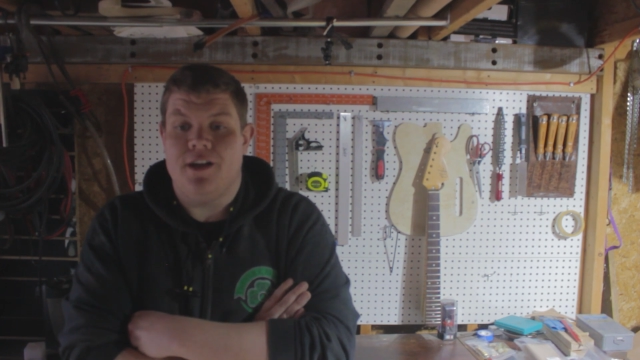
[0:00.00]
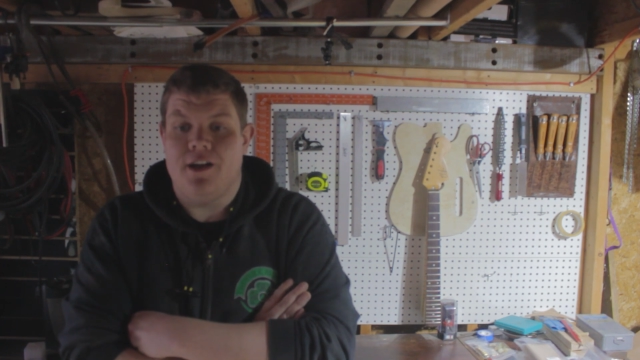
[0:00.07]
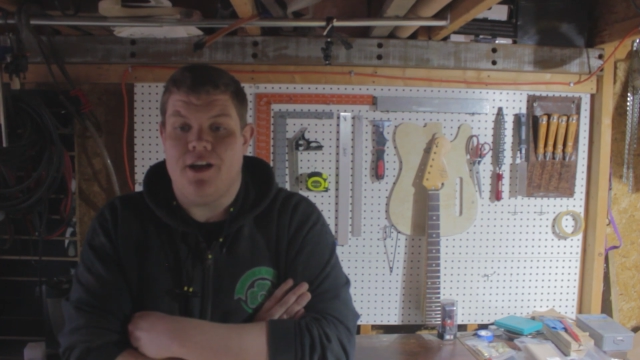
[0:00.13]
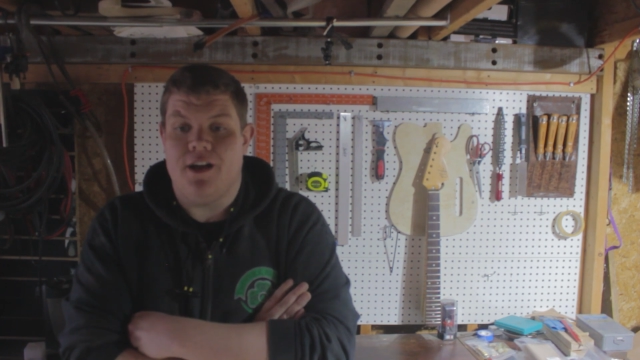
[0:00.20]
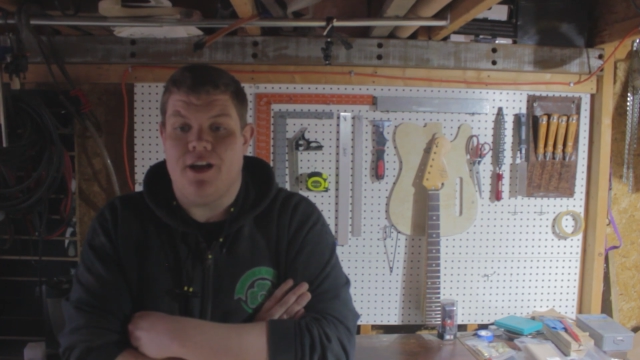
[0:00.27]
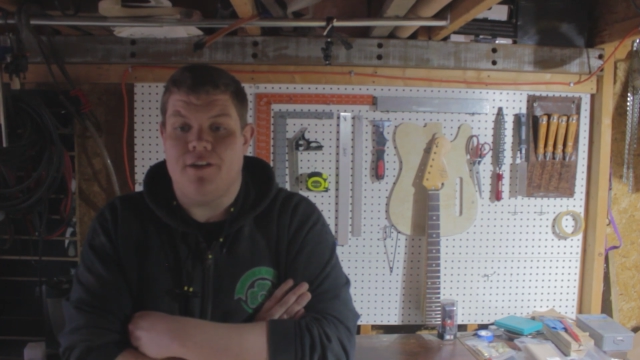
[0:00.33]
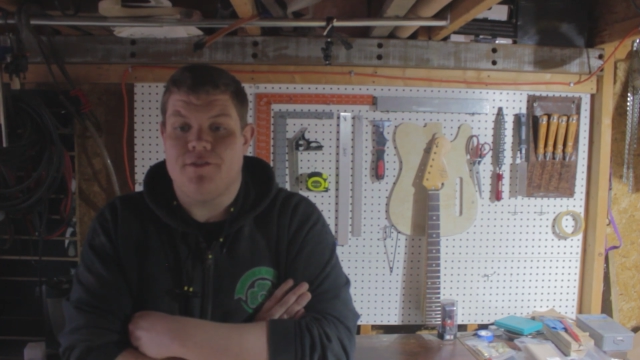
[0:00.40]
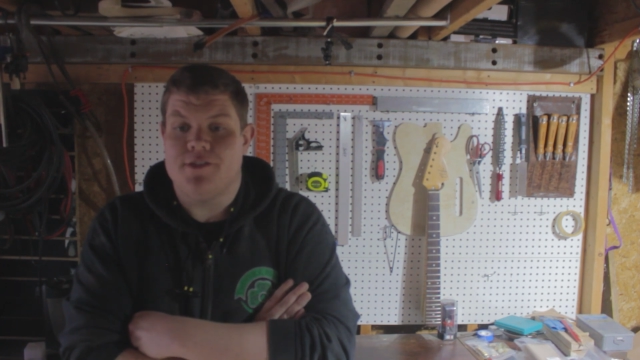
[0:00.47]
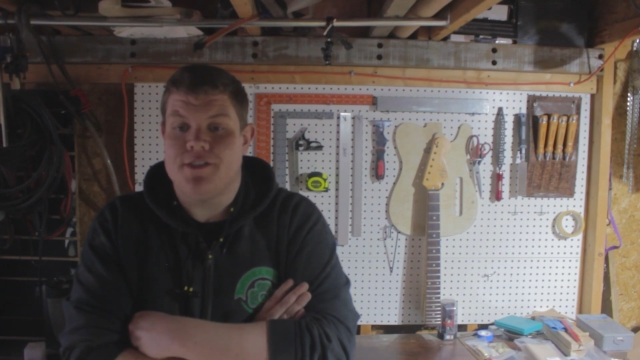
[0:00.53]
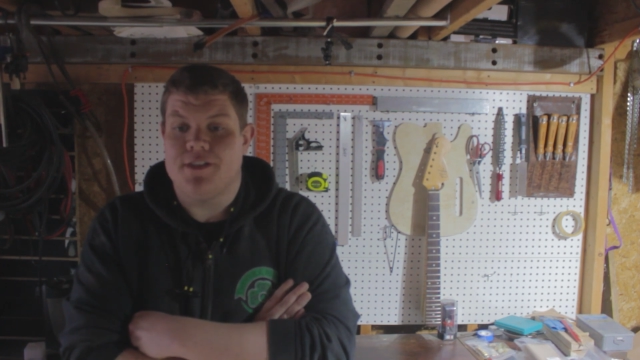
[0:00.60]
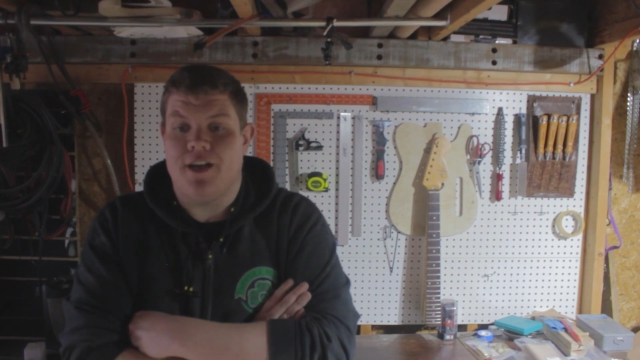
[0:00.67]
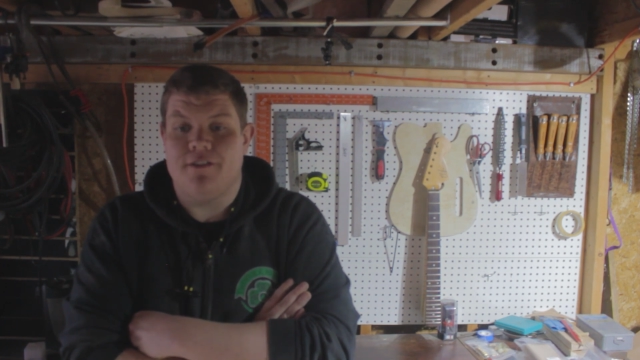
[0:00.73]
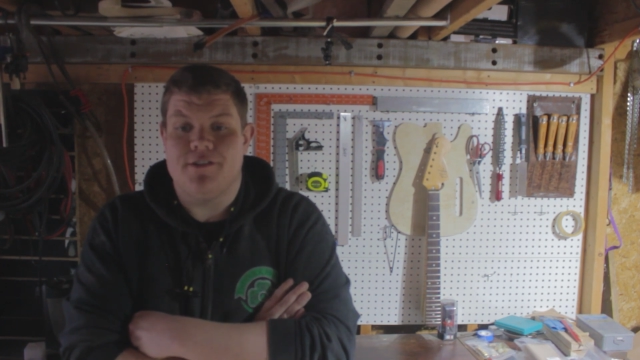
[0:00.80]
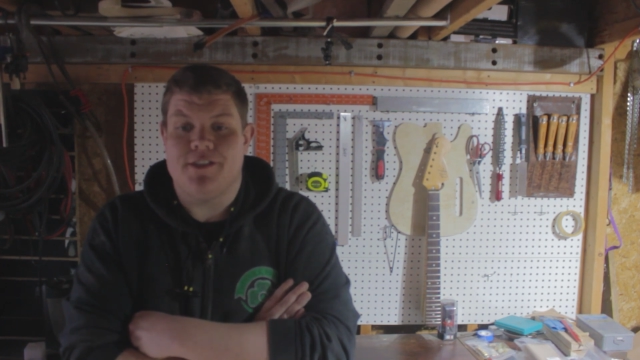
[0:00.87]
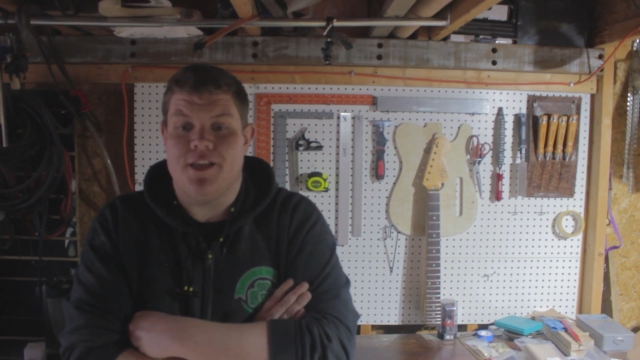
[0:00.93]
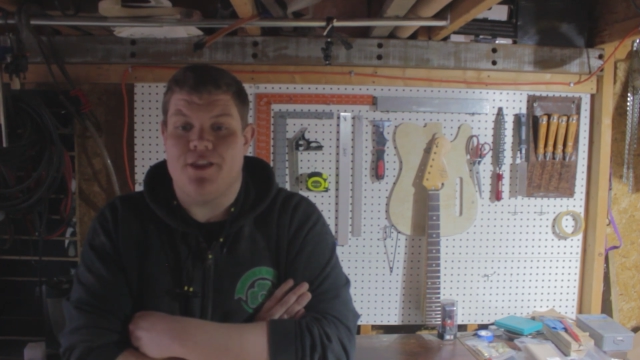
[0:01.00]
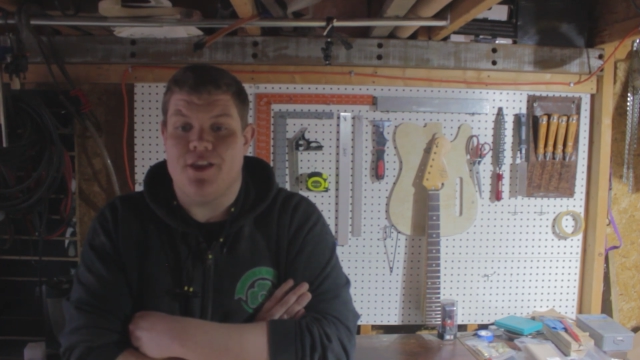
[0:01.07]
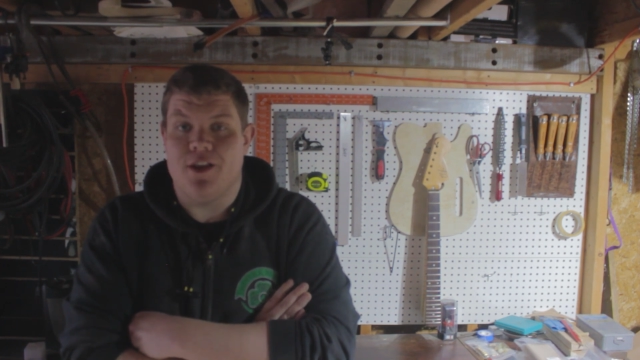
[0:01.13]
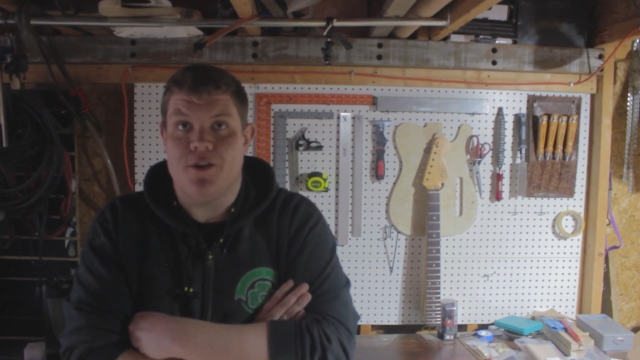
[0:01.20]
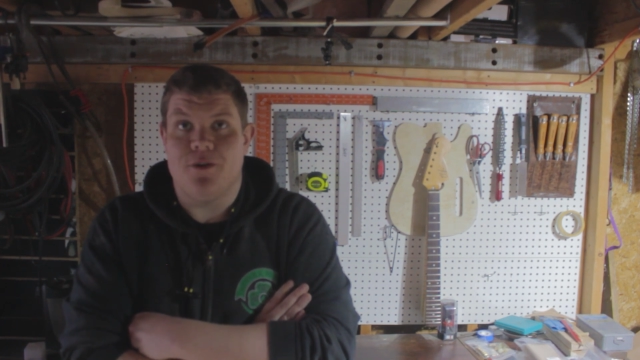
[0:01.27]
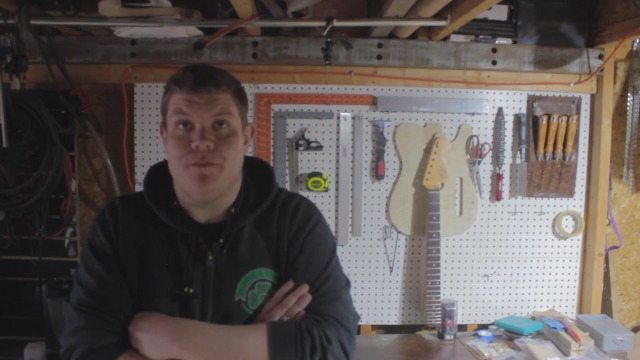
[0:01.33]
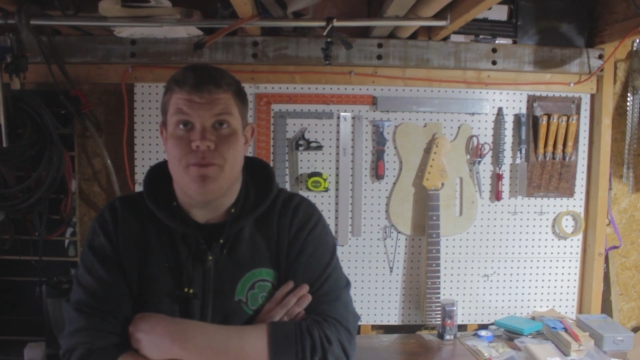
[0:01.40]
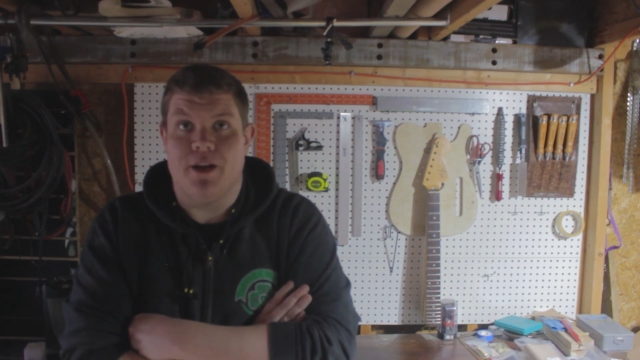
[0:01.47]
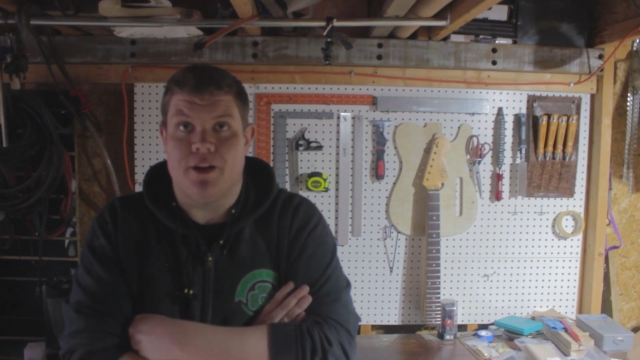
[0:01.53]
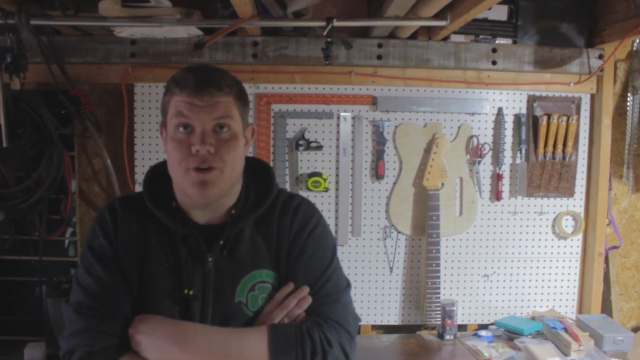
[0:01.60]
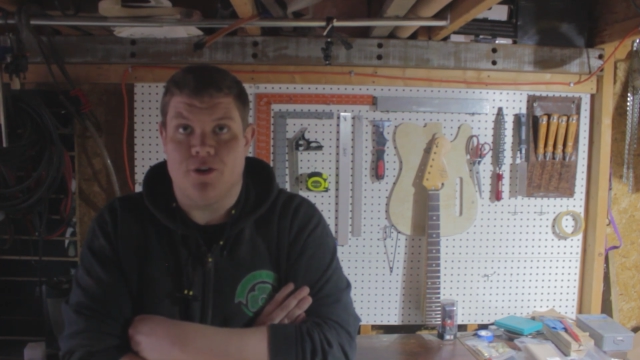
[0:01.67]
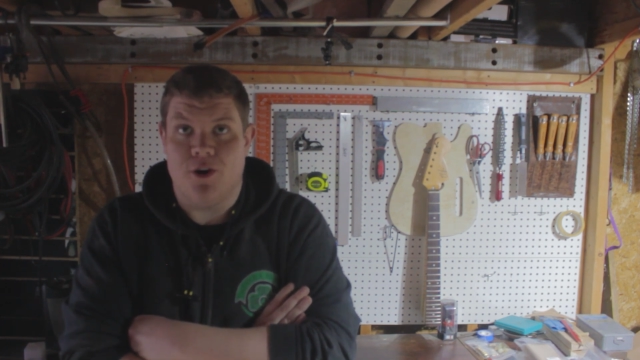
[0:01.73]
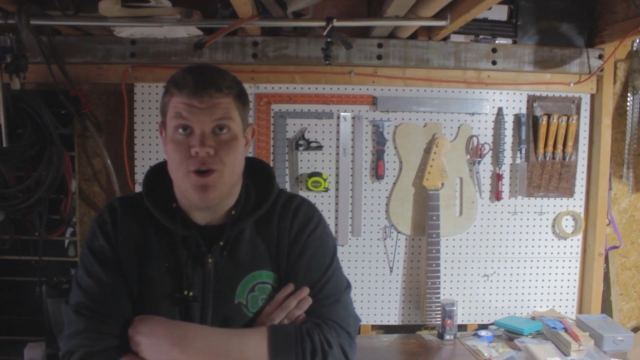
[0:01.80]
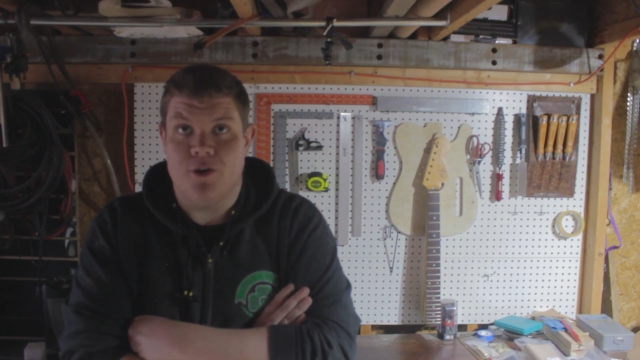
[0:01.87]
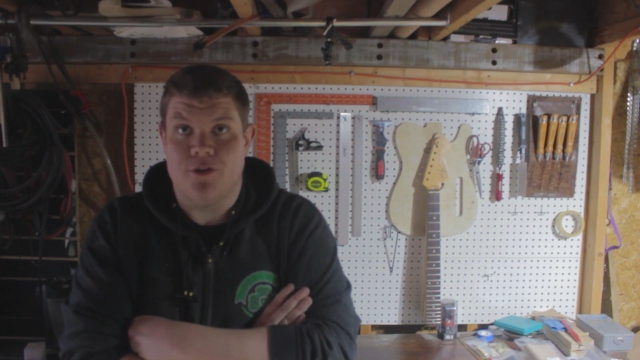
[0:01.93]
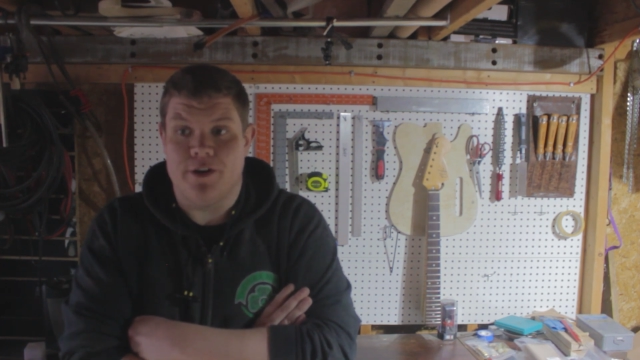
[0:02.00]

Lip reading: I have to say thank you to Ben Crow,